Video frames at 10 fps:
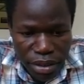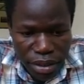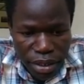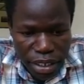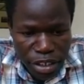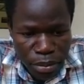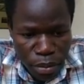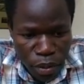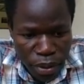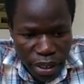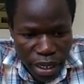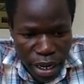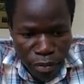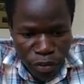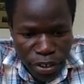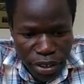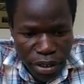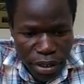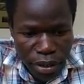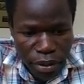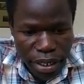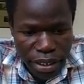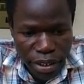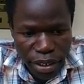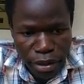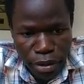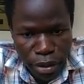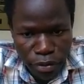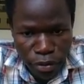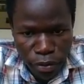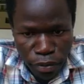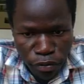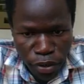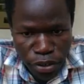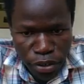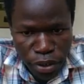Let's put average. You're entering the function.